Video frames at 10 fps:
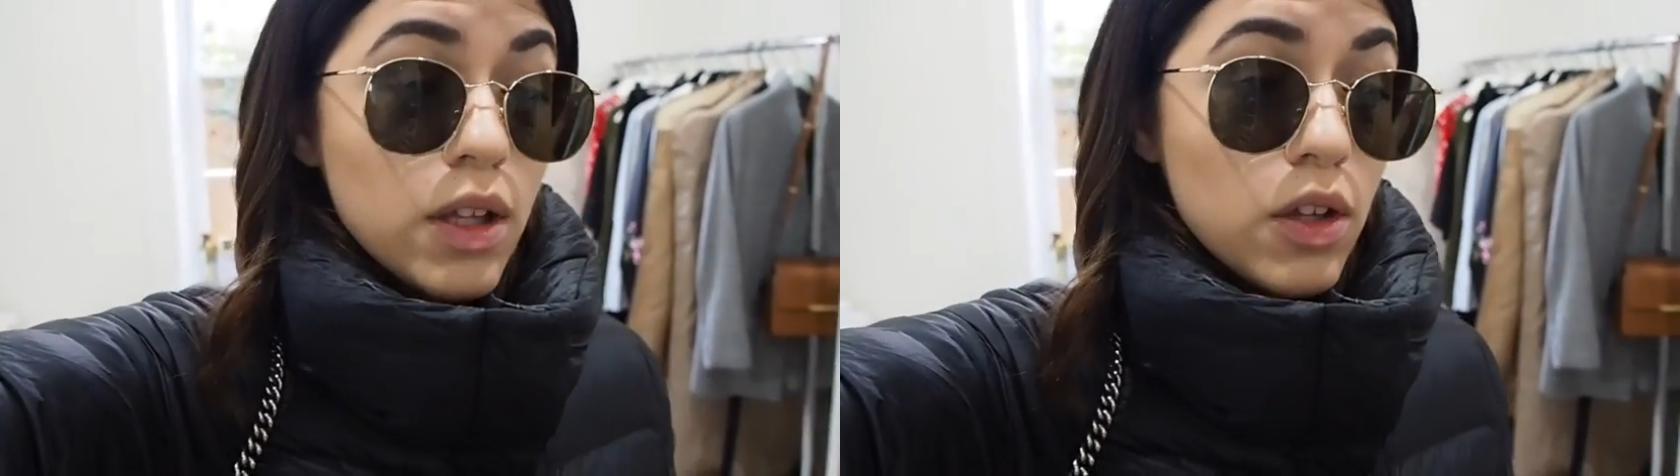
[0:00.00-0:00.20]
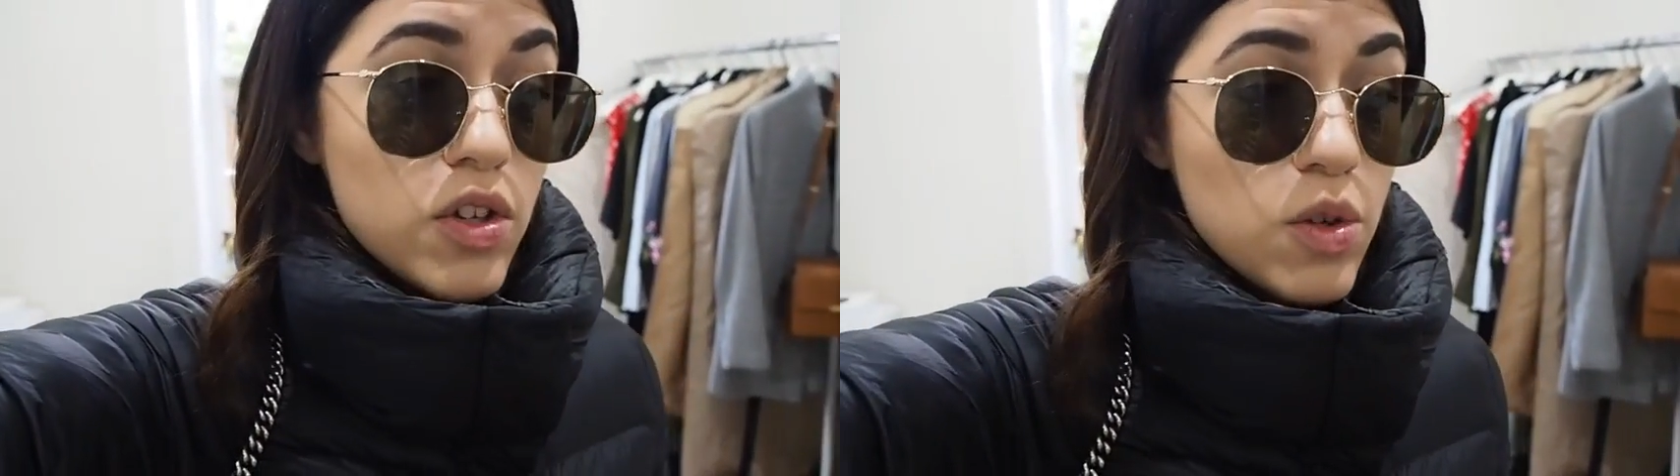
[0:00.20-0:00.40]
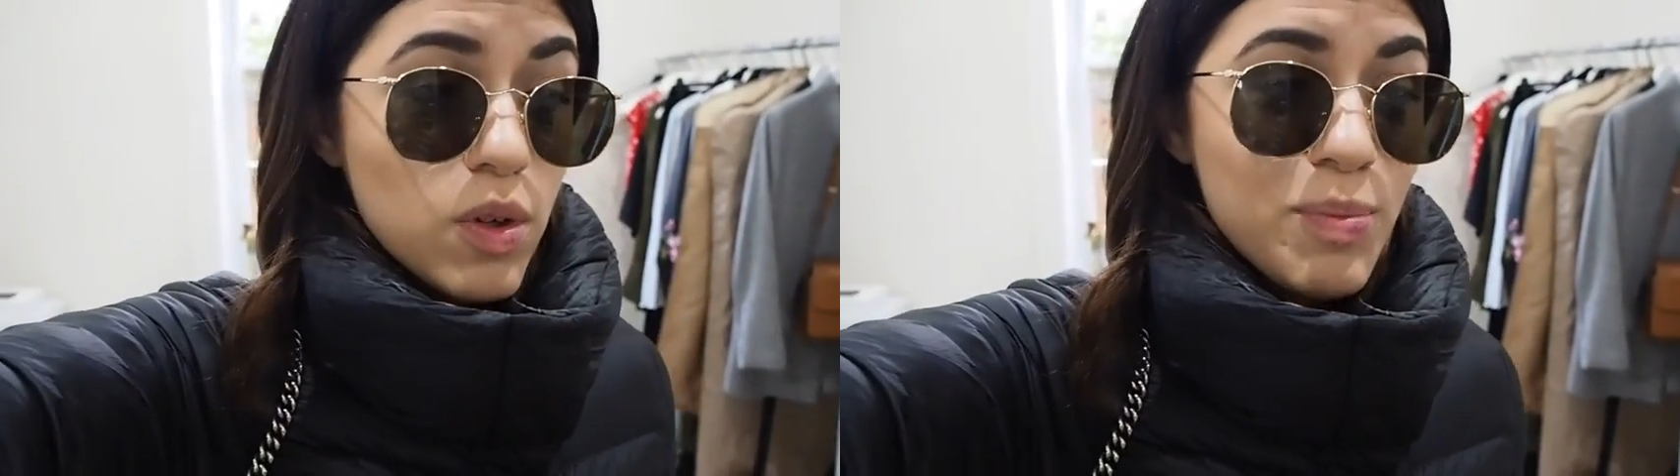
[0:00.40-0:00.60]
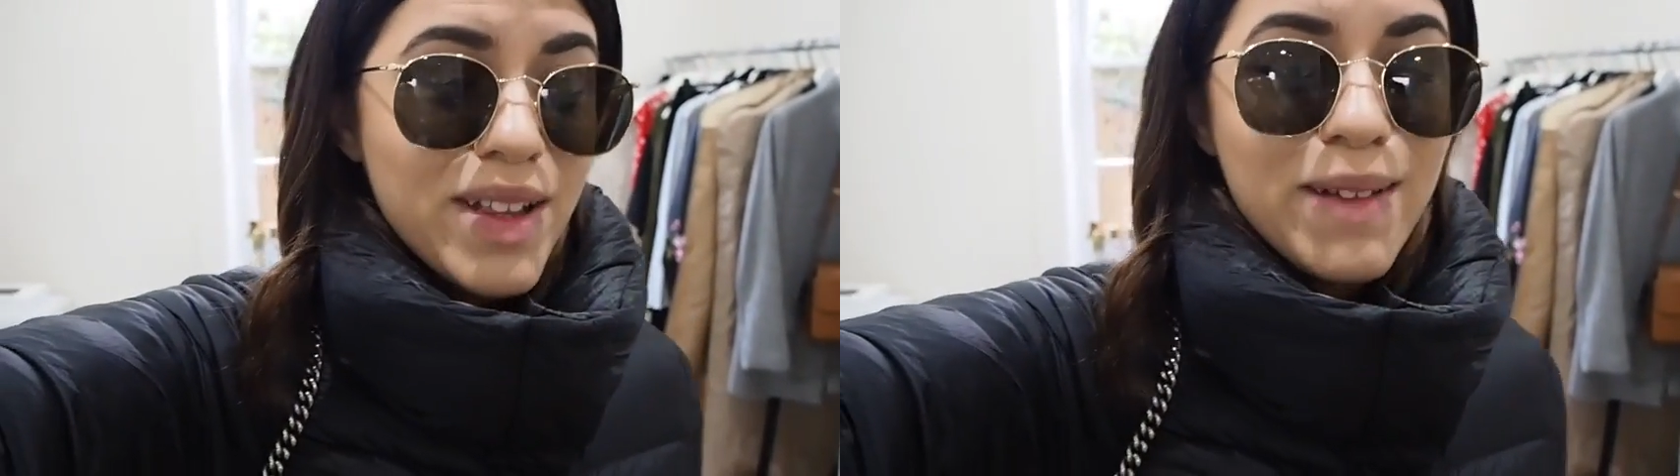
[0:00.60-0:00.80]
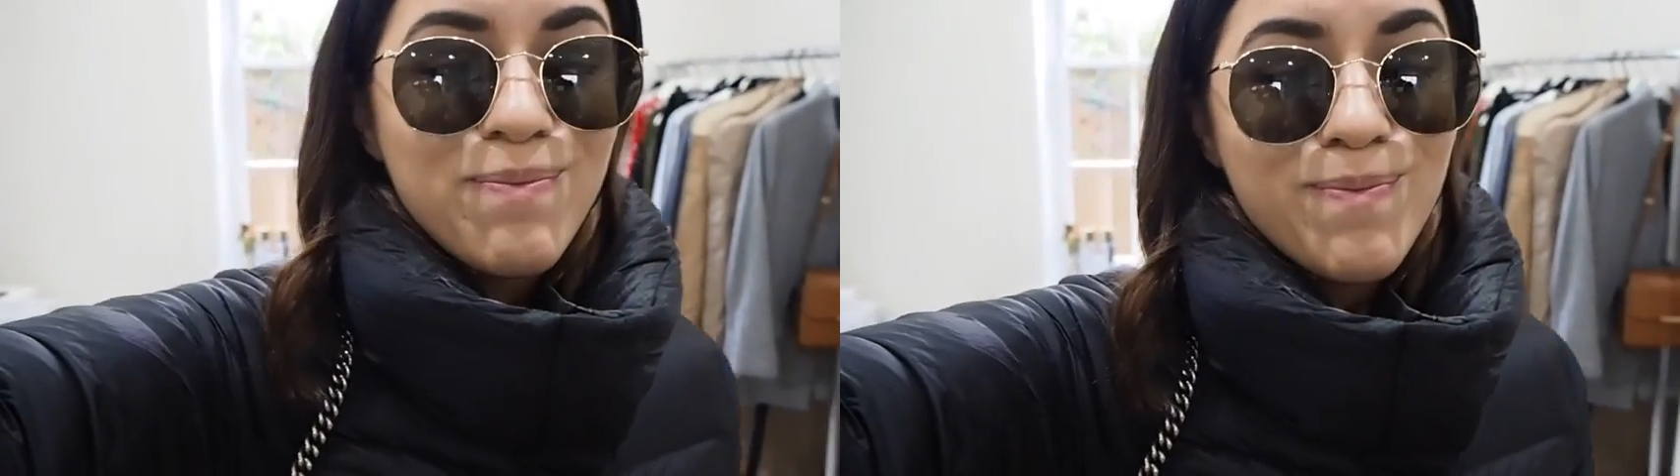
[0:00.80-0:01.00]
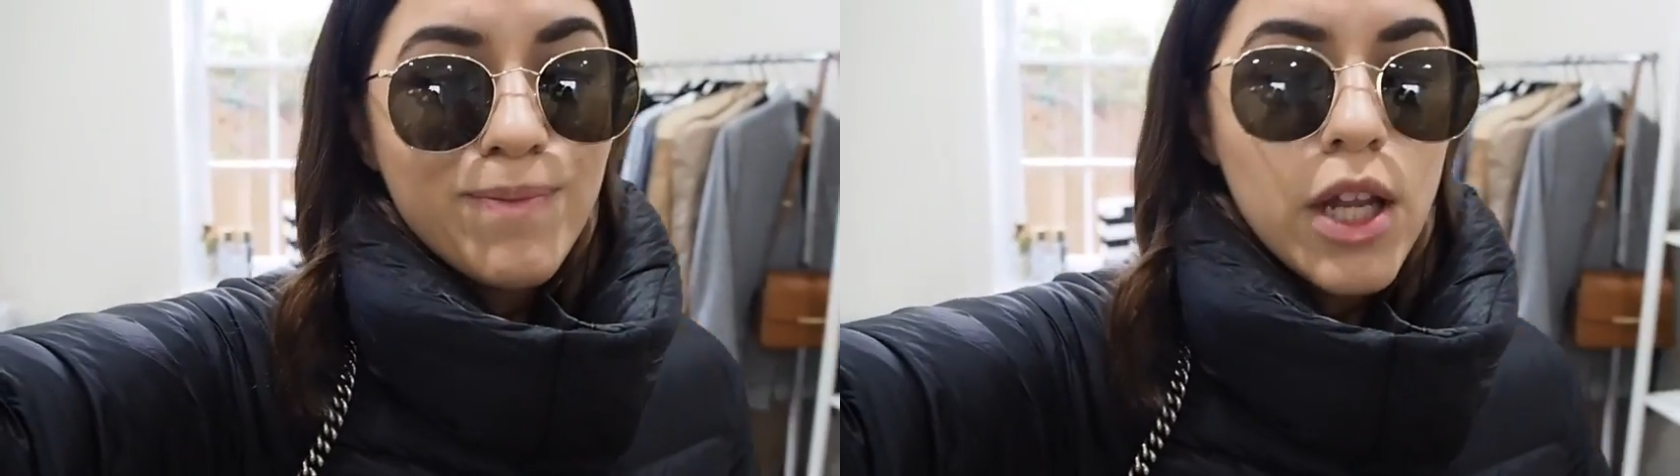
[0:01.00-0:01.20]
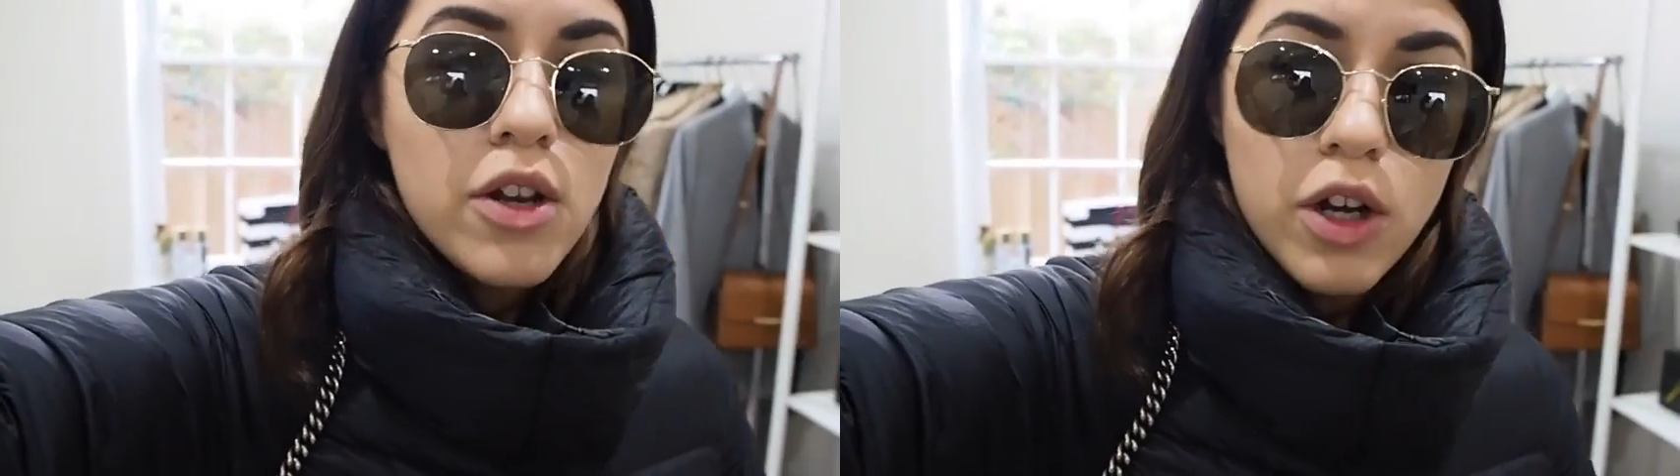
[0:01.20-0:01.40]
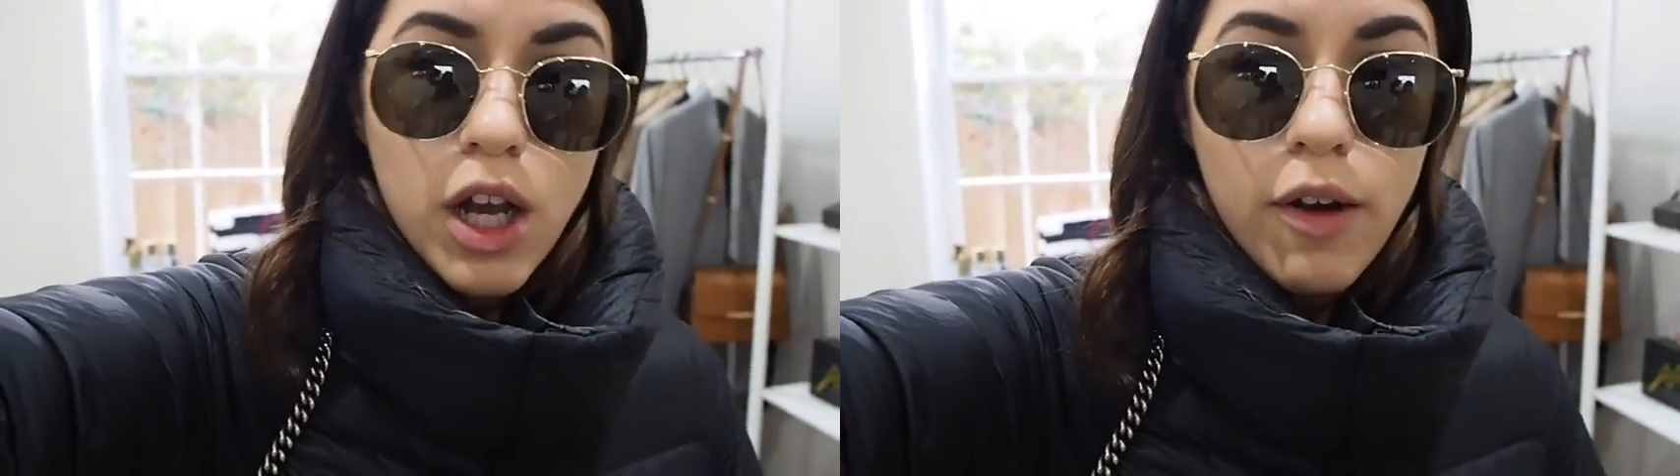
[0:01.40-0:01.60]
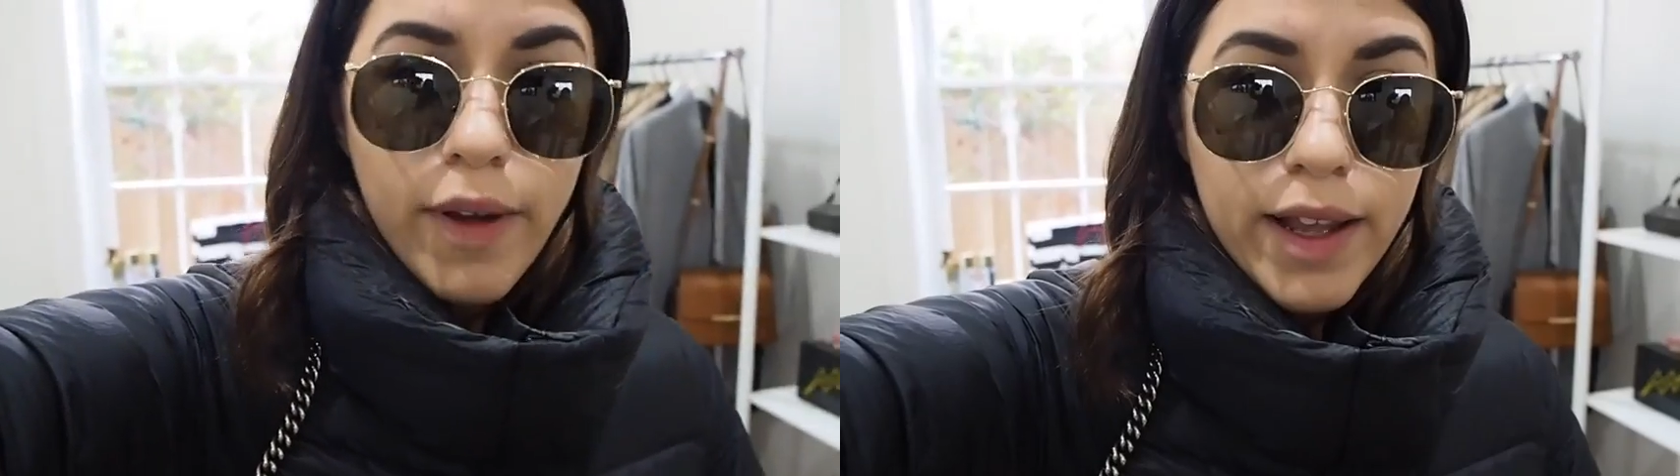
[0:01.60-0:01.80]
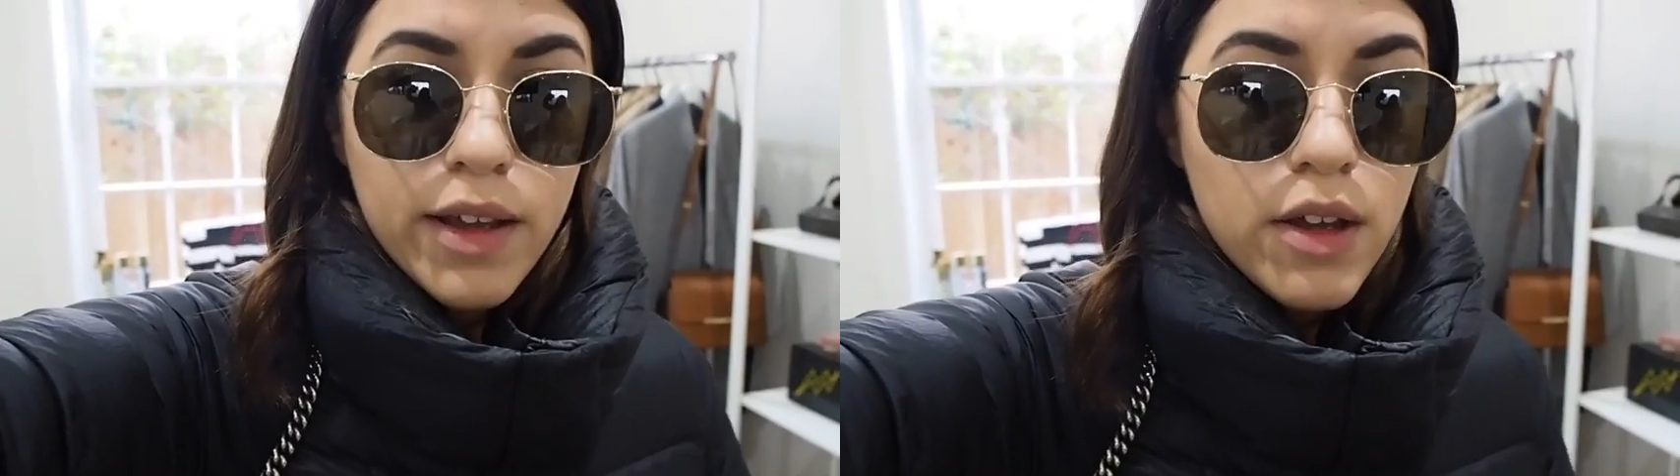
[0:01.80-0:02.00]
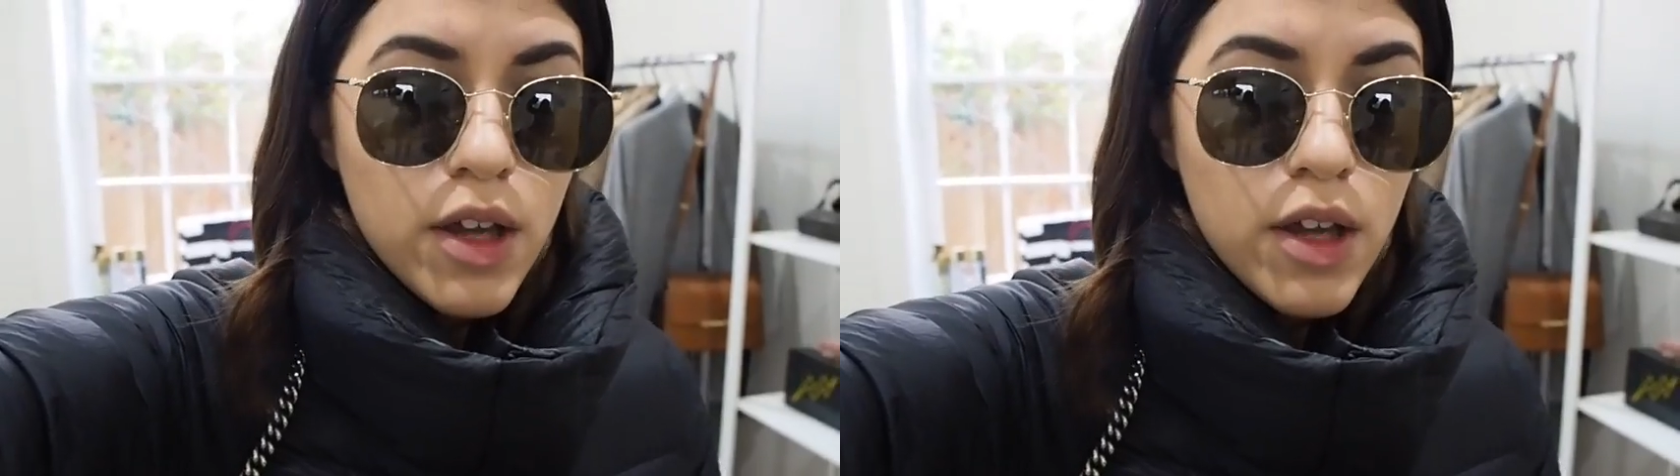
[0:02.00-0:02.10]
Usually we'd be like, not going,